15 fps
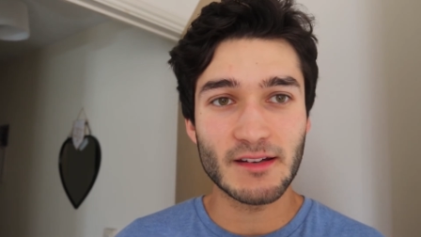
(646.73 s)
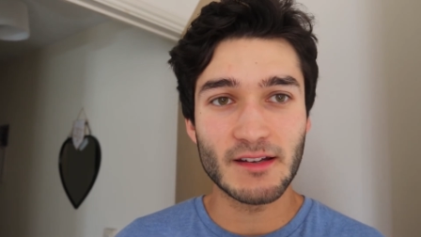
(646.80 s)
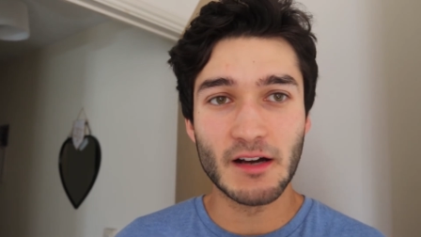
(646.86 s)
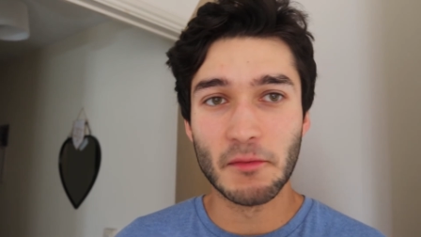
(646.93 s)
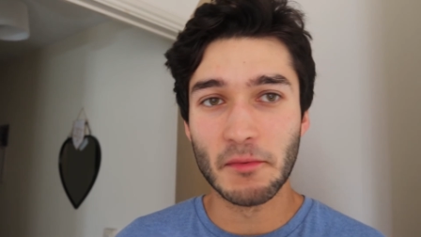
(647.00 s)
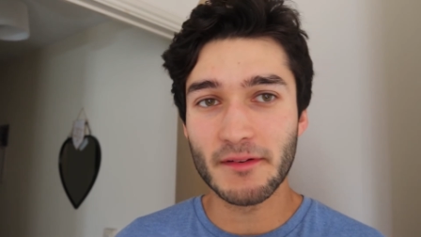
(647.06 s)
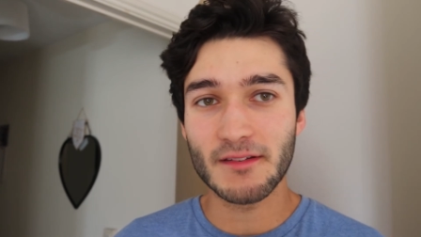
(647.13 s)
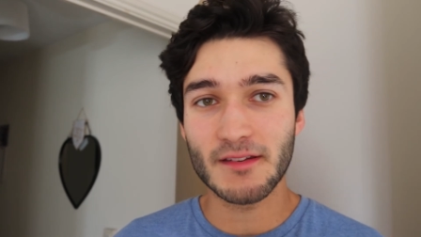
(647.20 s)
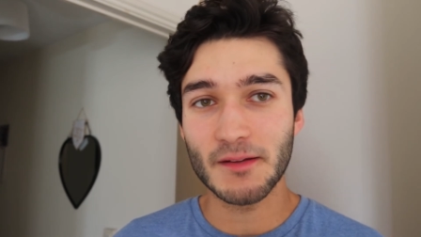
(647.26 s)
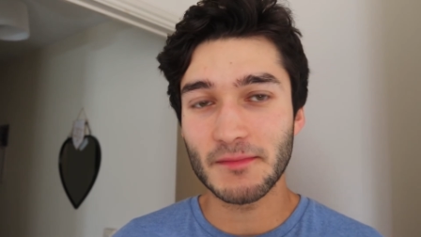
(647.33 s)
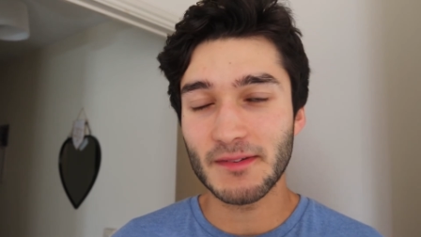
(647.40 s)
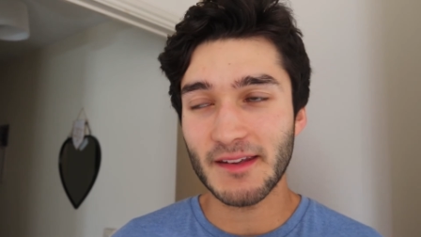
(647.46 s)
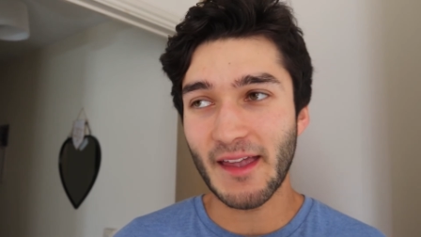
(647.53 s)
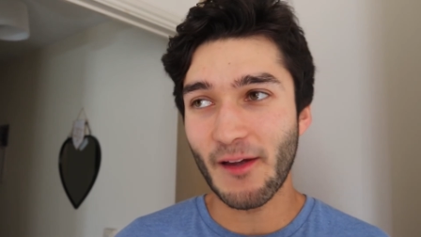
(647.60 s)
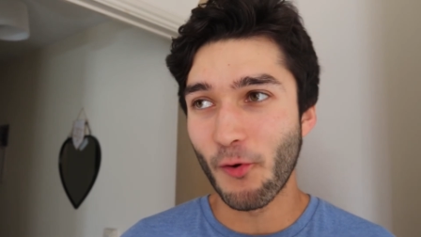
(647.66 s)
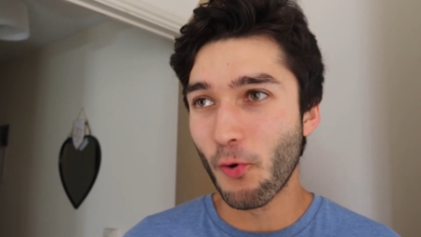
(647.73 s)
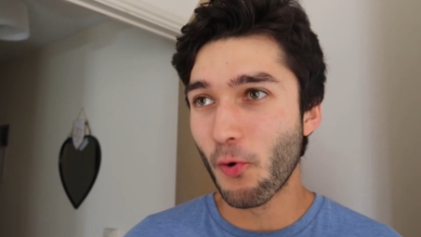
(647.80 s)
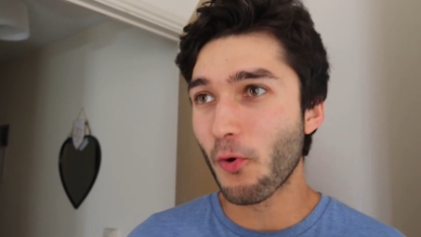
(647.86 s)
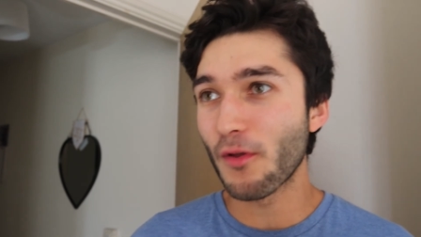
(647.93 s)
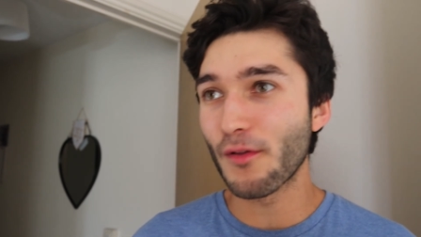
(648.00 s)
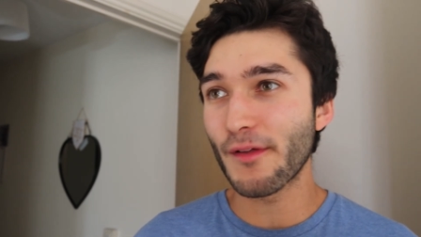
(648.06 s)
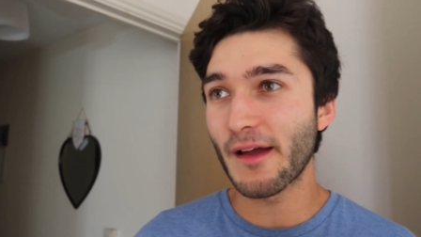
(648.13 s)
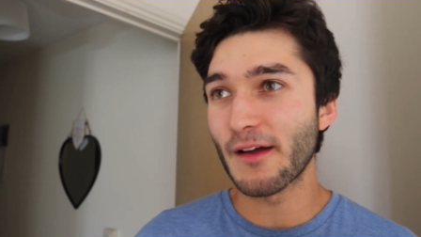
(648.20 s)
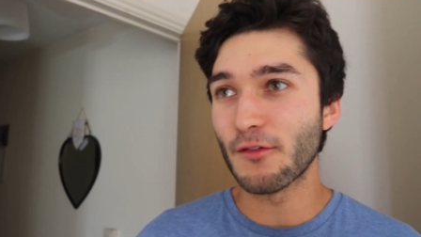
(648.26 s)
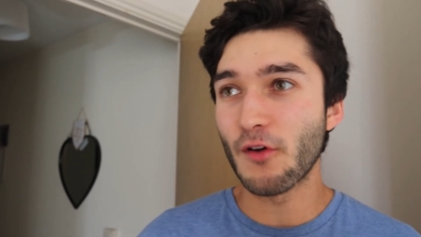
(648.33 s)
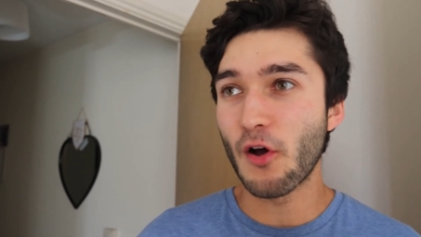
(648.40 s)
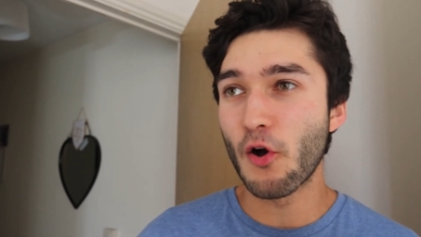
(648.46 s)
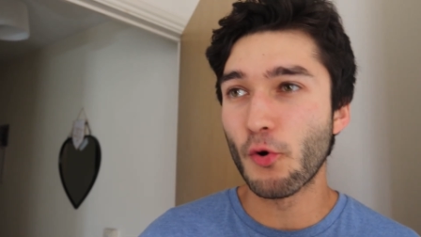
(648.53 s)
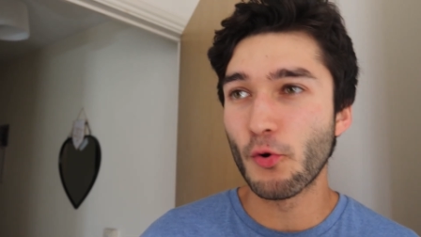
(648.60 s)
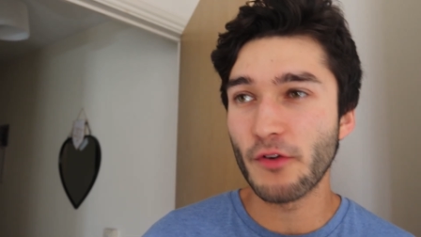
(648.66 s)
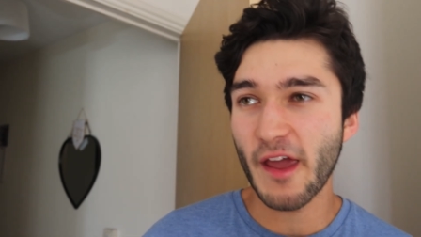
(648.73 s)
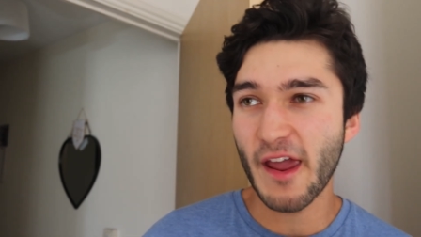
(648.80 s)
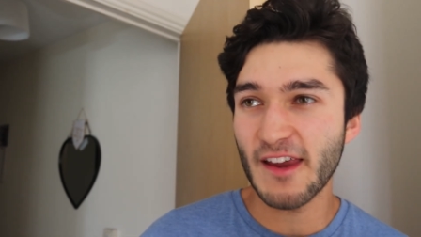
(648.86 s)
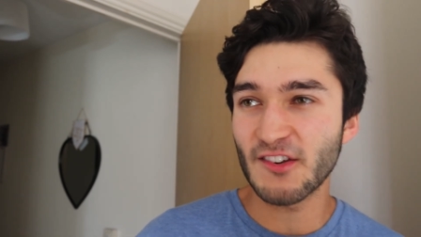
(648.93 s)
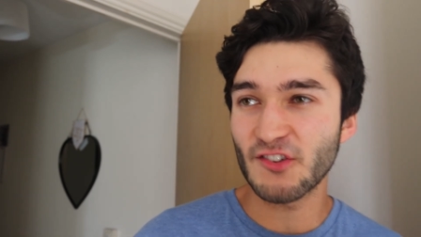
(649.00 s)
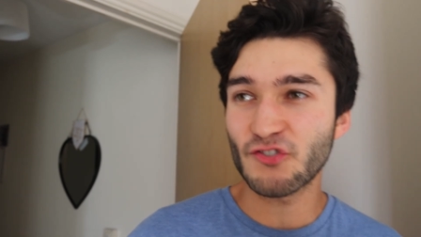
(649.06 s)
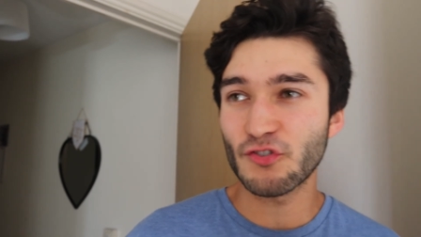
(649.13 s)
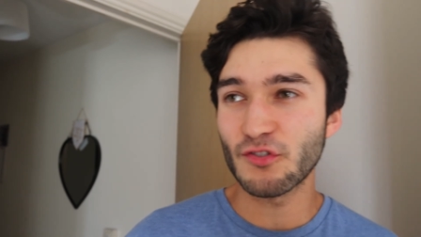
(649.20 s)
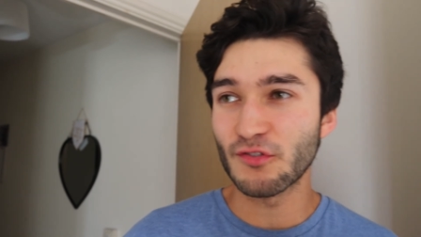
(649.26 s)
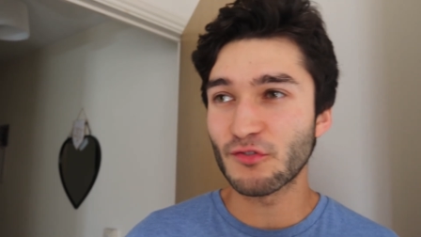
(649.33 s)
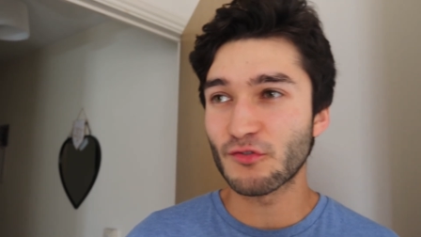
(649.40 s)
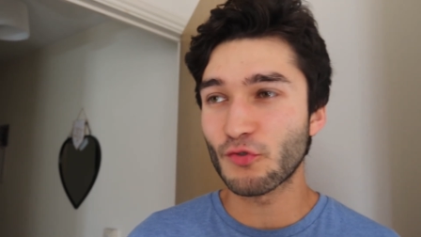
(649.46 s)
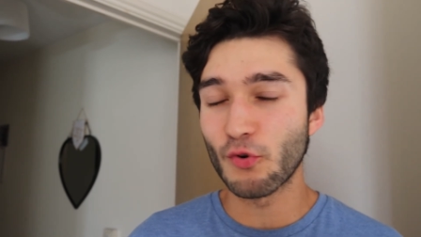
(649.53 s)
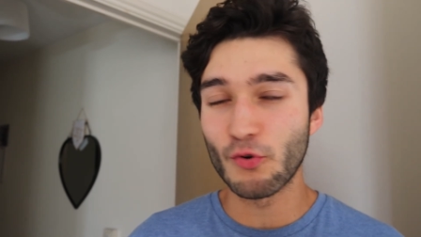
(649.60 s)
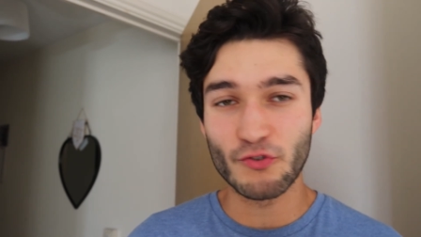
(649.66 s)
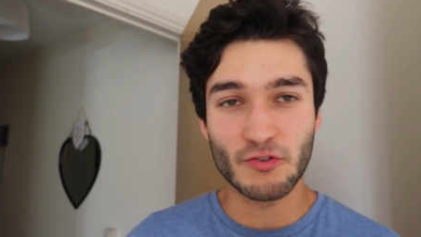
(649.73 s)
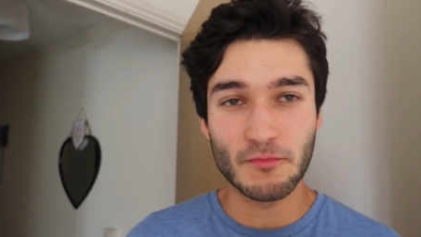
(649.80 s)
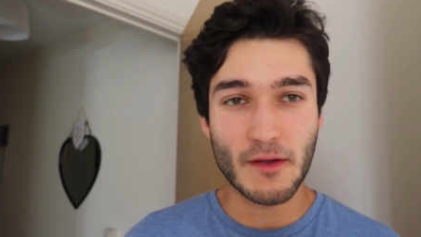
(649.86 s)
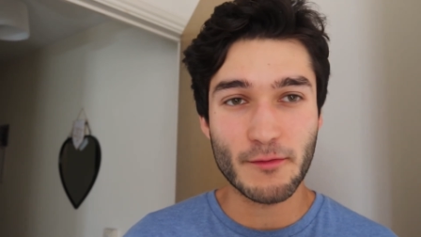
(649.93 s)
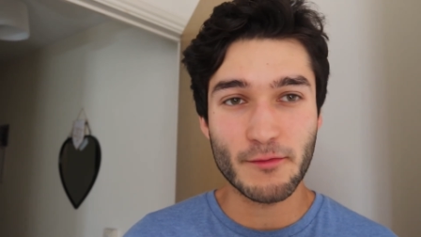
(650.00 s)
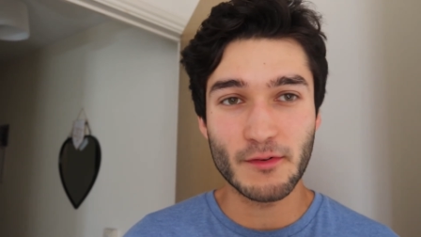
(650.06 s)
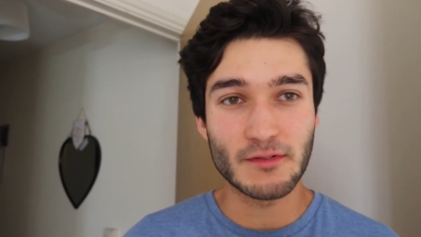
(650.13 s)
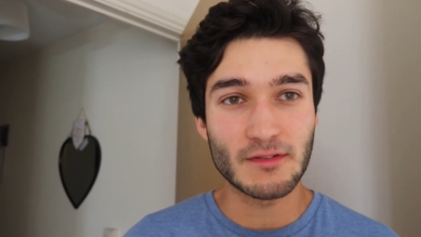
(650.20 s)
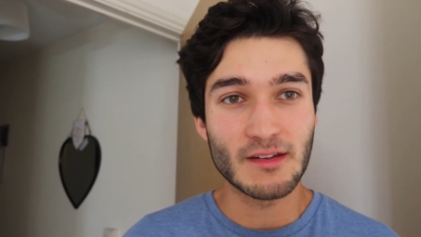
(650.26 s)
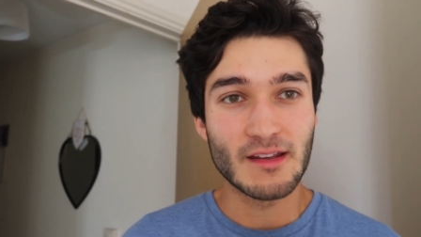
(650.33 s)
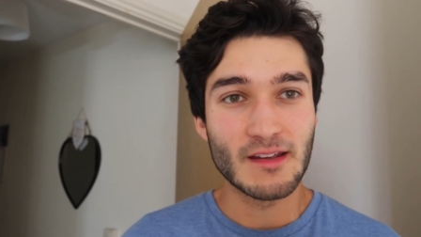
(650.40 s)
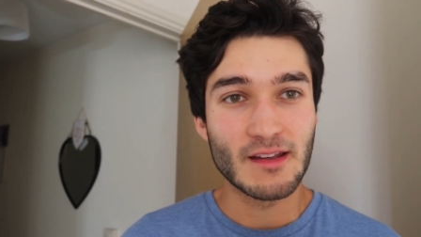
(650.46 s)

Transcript: You know, I wanted them to get all of that old ancient torture method